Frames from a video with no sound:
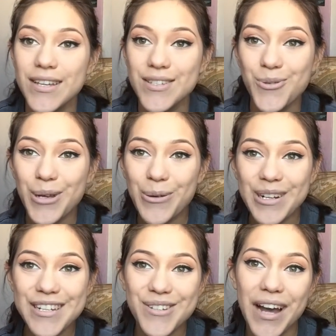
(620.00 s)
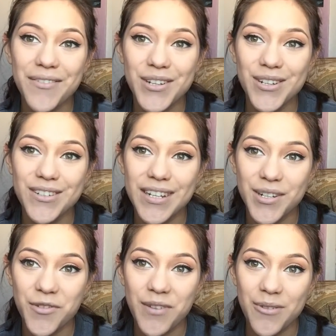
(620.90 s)
So what you want to do after you're done
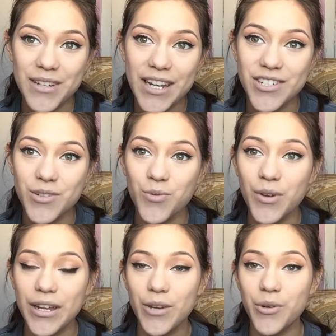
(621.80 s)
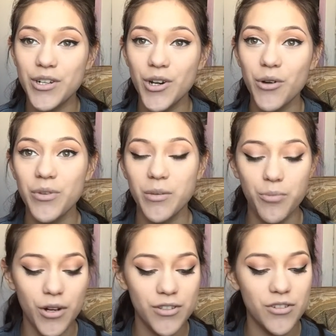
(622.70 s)
your foundation, you want to go in with a
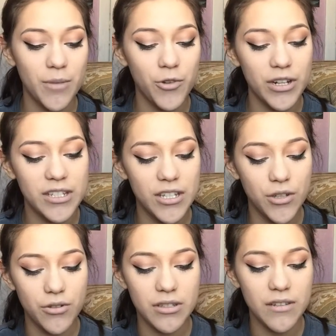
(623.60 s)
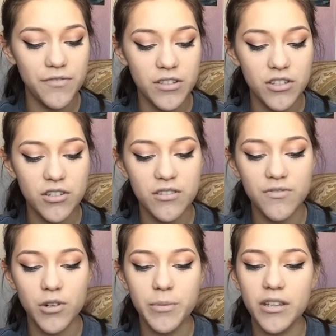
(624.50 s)
bronzer. I'm going to use the Physicians
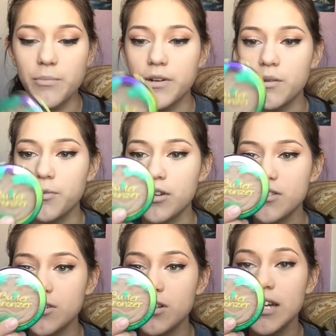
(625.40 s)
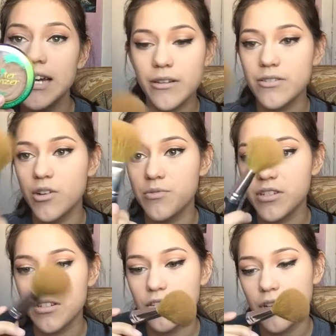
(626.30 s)
Formula Butter Bronzer. So I'm
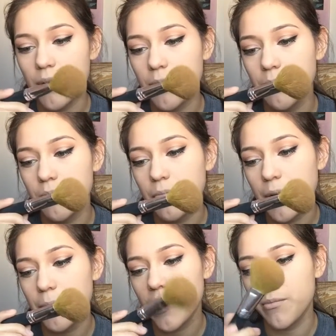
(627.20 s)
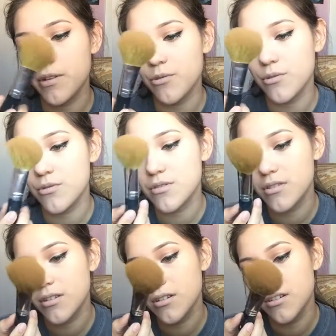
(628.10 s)
just going to grab my Bare
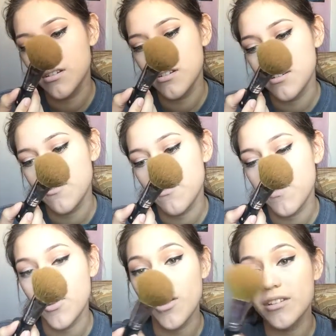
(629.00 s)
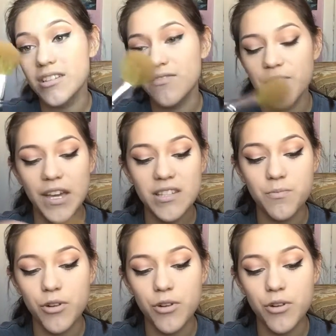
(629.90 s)
Minerals Flawless Face